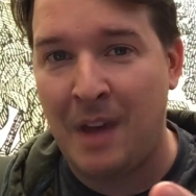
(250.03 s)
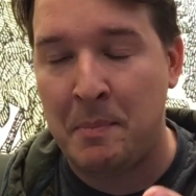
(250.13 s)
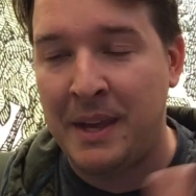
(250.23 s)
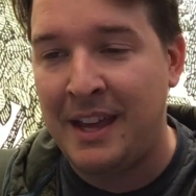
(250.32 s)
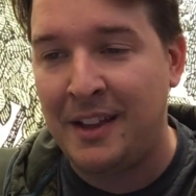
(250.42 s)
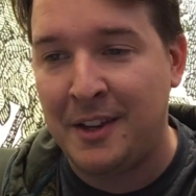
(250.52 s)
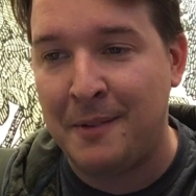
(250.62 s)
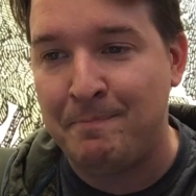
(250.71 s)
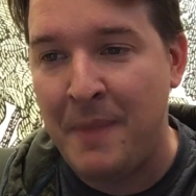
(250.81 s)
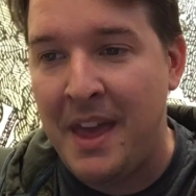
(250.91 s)
I'd be killing it.
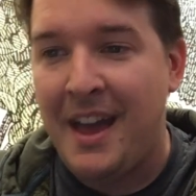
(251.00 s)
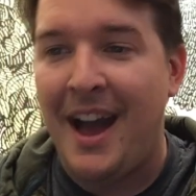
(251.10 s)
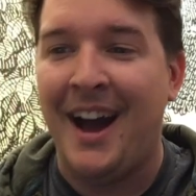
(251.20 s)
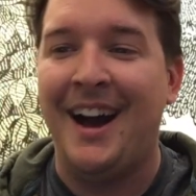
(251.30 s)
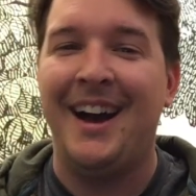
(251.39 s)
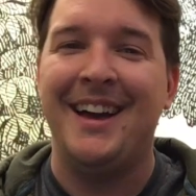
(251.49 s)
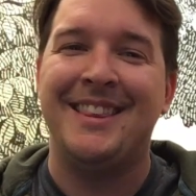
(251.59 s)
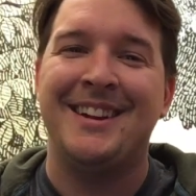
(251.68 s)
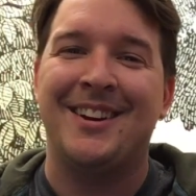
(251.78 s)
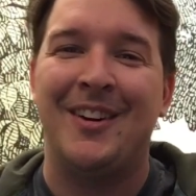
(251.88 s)

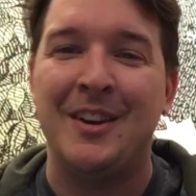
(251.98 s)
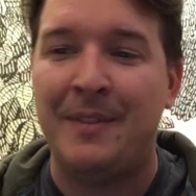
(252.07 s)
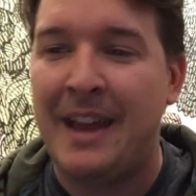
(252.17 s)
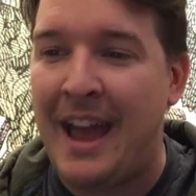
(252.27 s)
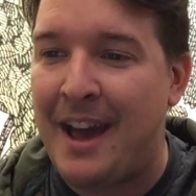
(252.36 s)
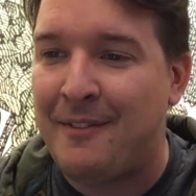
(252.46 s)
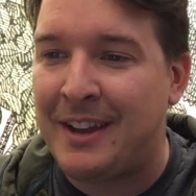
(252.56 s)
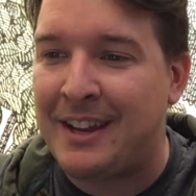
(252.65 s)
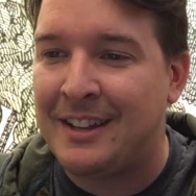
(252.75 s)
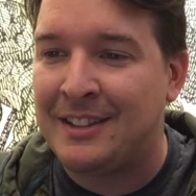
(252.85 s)
They're going to be
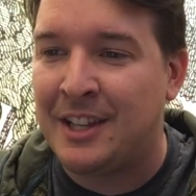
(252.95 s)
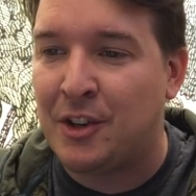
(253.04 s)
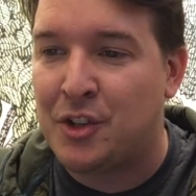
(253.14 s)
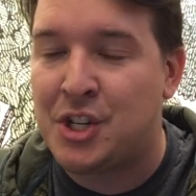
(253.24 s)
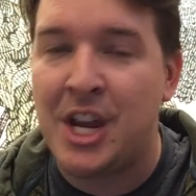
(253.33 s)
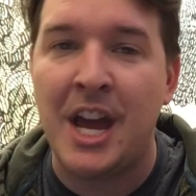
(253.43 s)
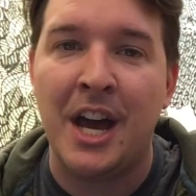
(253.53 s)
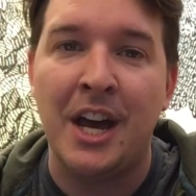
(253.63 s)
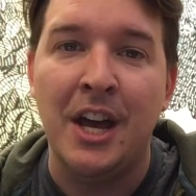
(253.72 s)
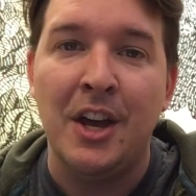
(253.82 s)
having Little
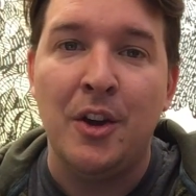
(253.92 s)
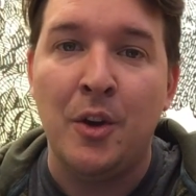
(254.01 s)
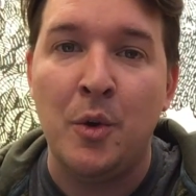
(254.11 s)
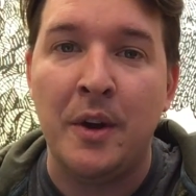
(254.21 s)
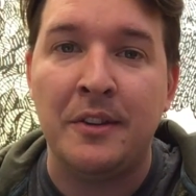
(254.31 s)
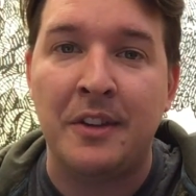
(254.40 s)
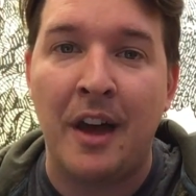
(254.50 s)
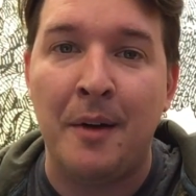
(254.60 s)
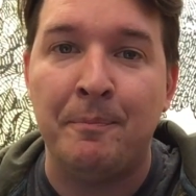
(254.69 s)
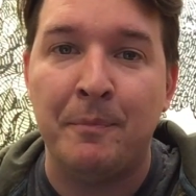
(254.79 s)
Shia, who is
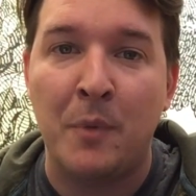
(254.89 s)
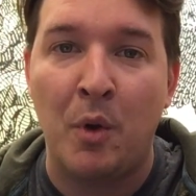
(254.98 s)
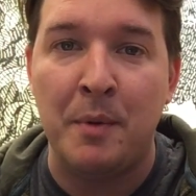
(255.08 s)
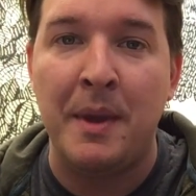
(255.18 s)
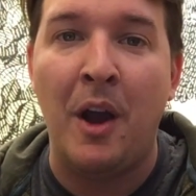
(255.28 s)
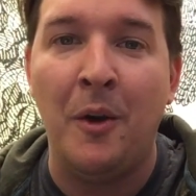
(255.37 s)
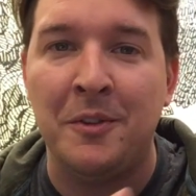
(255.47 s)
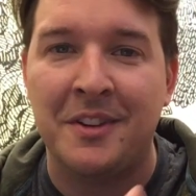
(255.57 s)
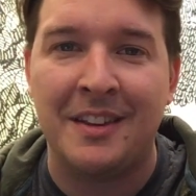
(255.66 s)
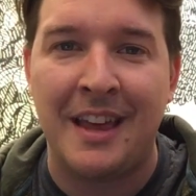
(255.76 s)
going to be
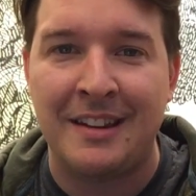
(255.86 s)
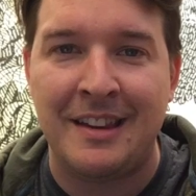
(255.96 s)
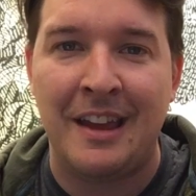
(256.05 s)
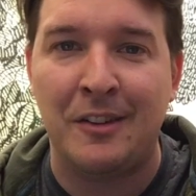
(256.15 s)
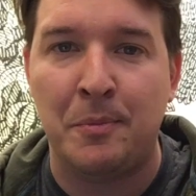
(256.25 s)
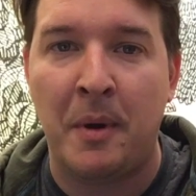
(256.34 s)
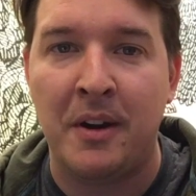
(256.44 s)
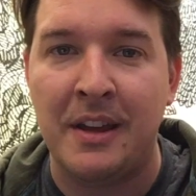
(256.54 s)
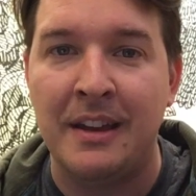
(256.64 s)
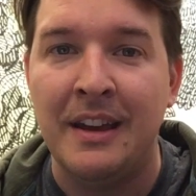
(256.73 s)
hosting that dance
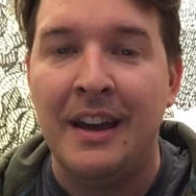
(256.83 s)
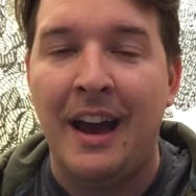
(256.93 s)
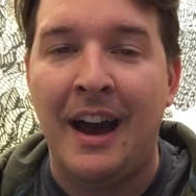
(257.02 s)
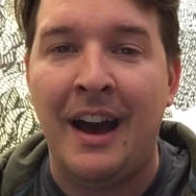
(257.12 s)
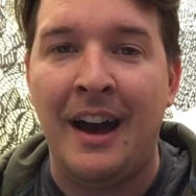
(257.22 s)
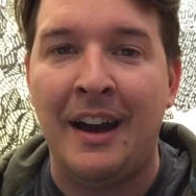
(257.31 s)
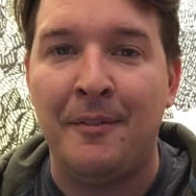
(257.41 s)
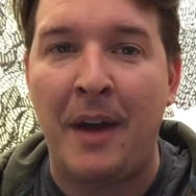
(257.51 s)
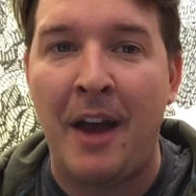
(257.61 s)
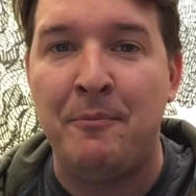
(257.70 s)
party.
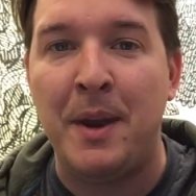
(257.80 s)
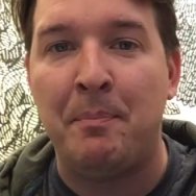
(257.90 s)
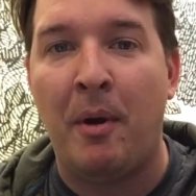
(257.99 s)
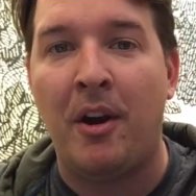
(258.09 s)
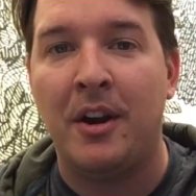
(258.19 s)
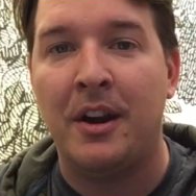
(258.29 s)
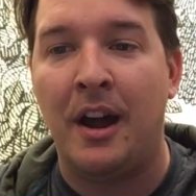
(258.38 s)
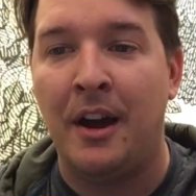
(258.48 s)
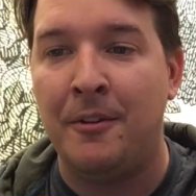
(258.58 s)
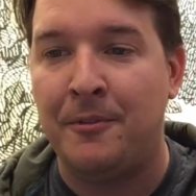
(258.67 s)
I've been a part
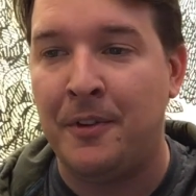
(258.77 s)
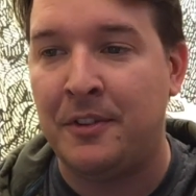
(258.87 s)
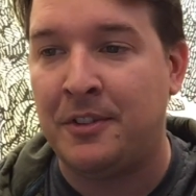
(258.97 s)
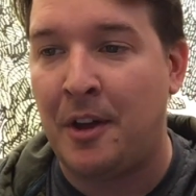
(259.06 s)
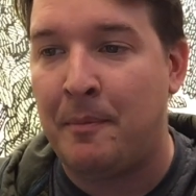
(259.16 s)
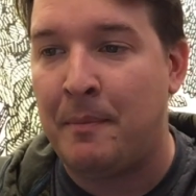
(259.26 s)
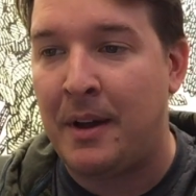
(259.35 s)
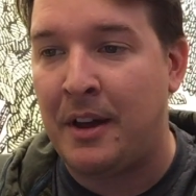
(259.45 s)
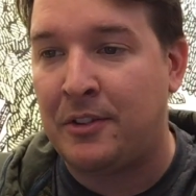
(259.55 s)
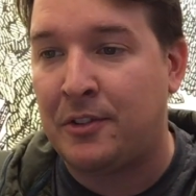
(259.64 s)
of some
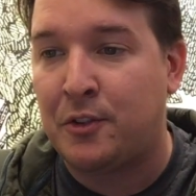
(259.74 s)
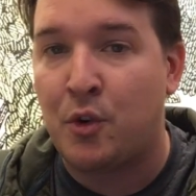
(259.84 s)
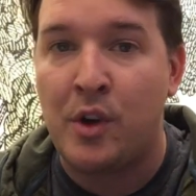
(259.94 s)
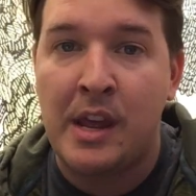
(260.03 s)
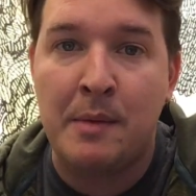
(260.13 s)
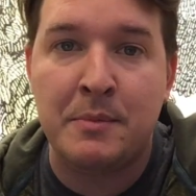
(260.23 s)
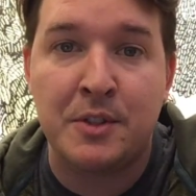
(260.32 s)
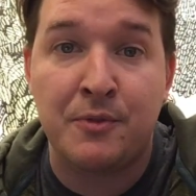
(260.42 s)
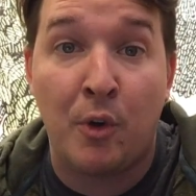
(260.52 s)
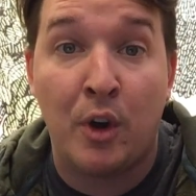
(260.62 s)

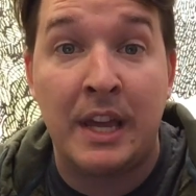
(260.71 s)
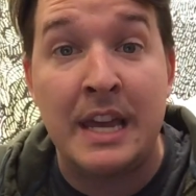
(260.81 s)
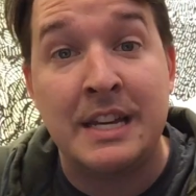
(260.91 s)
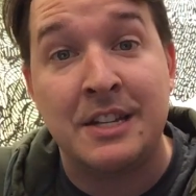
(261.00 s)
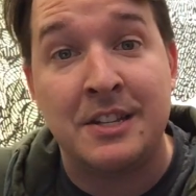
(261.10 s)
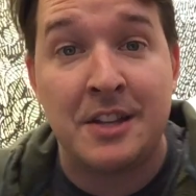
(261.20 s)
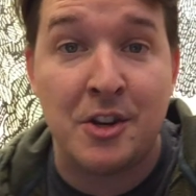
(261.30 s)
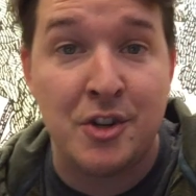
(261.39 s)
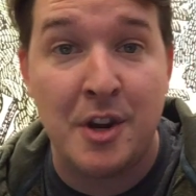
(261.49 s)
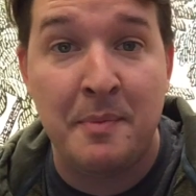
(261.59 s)
streams for Geek and
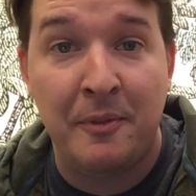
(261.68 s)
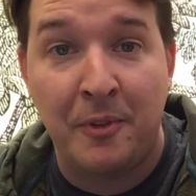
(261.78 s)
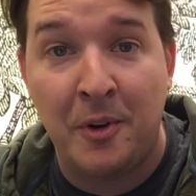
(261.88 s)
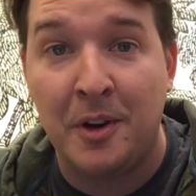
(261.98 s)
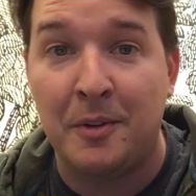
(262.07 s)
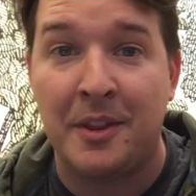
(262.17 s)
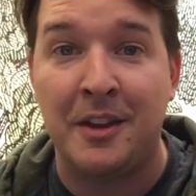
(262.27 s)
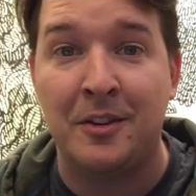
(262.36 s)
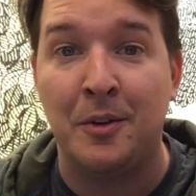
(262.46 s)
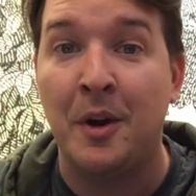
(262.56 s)
Sundry before, where they
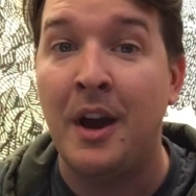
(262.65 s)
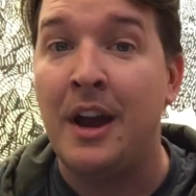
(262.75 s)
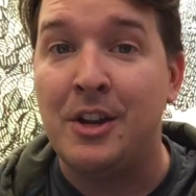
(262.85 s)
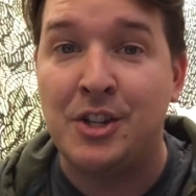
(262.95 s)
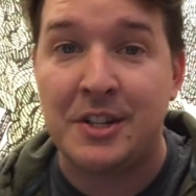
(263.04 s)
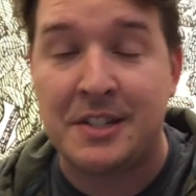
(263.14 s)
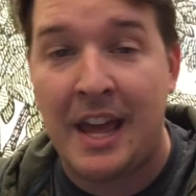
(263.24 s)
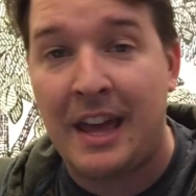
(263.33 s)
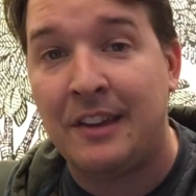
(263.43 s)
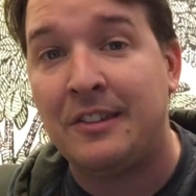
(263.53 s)
do Just
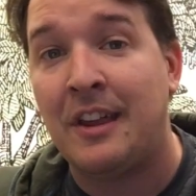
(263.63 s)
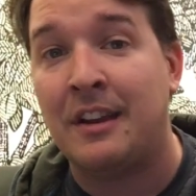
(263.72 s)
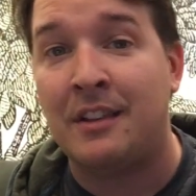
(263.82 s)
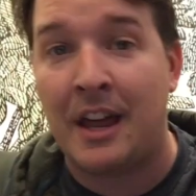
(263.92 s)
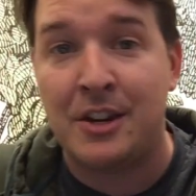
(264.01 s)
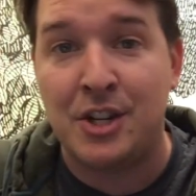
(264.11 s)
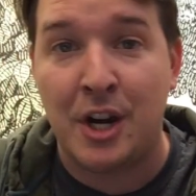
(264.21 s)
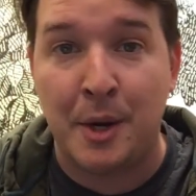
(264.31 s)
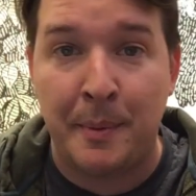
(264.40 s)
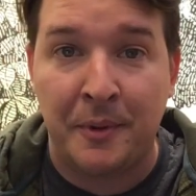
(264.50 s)
Dance and a lot of
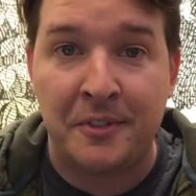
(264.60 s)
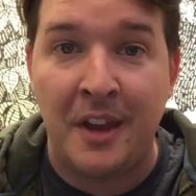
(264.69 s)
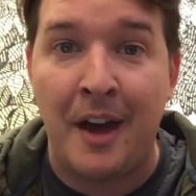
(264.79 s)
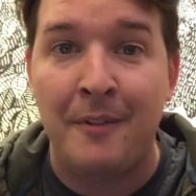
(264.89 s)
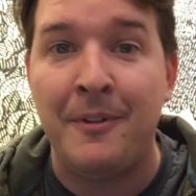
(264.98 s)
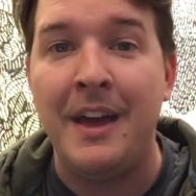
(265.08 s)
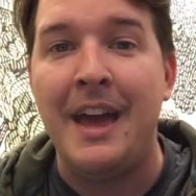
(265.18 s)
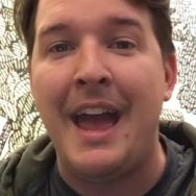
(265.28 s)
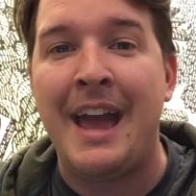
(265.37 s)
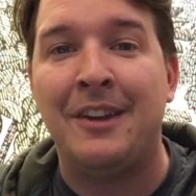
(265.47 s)
charitable stuff.
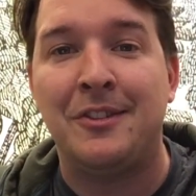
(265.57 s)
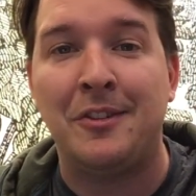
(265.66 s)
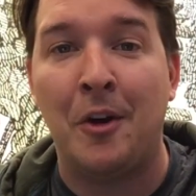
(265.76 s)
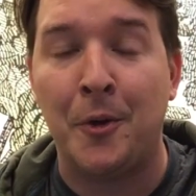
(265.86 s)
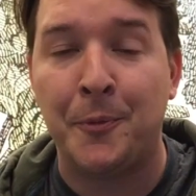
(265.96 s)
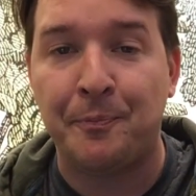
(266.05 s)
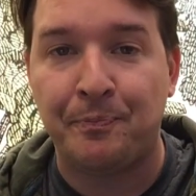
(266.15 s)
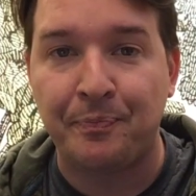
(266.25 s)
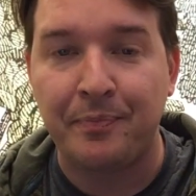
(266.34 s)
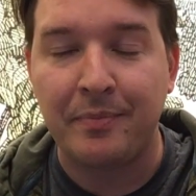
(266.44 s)
And so
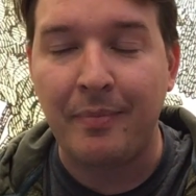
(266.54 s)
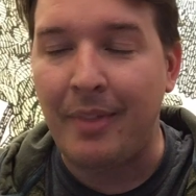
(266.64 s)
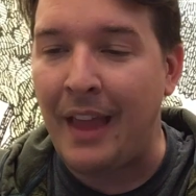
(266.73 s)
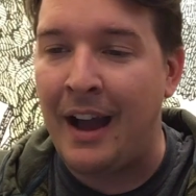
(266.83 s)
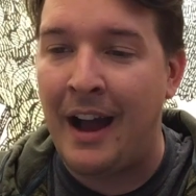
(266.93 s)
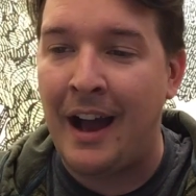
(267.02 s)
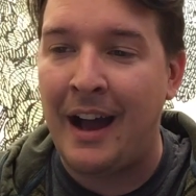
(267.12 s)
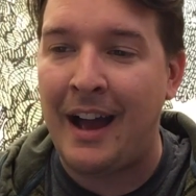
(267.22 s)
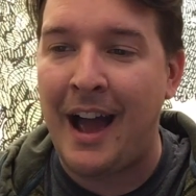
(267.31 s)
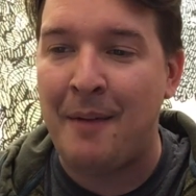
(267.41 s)

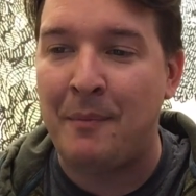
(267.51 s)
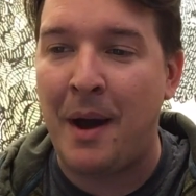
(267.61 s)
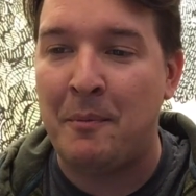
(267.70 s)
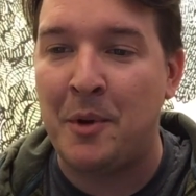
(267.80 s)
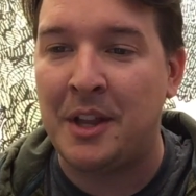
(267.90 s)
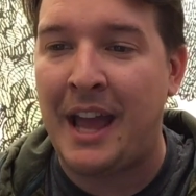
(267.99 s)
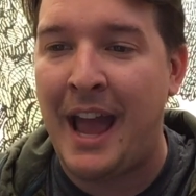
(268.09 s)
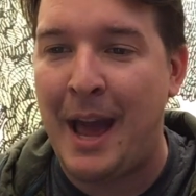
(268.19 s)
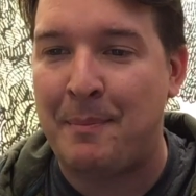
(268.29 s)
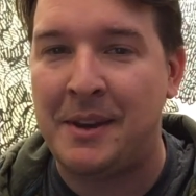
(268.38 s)
I'm really
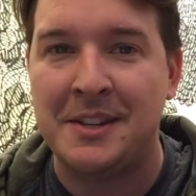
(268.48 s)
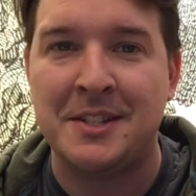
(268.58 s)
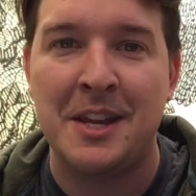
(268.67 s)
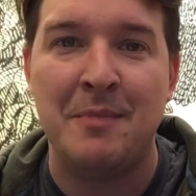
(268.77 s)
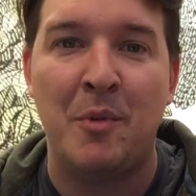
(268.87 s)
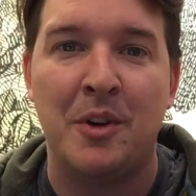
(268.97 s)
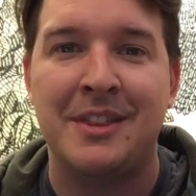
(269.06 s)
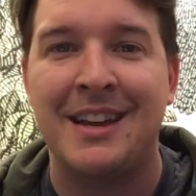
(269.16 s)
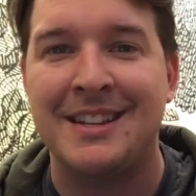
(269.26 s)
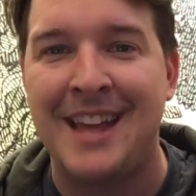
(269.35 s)
happy to see more
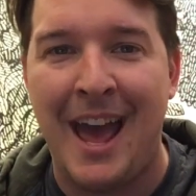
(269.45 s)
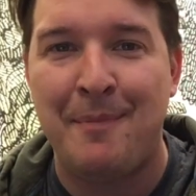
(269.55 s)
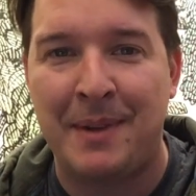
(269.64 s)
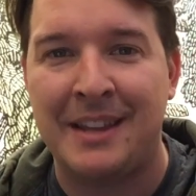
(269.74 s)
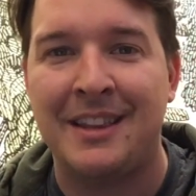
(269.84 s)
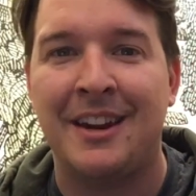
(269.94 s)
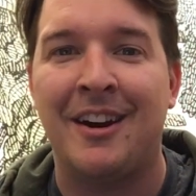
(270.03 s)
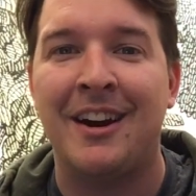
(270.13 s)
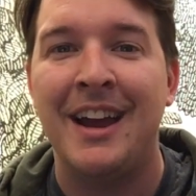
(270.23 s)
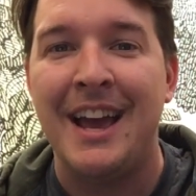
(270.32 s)
things happening that
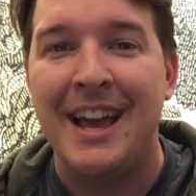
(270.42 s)
are,